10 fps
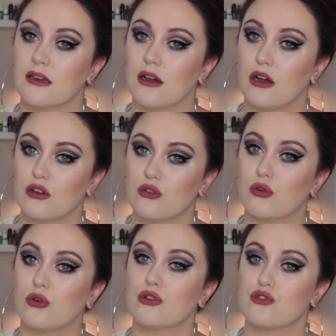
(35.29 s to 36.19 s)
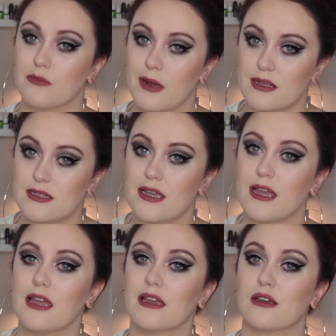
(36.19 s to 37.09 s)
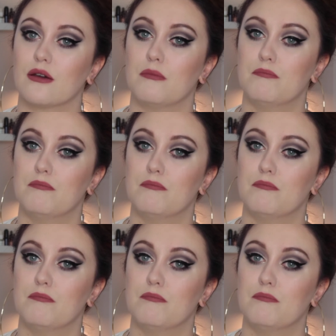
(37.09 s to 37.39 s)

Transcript: hardcore, dramatic,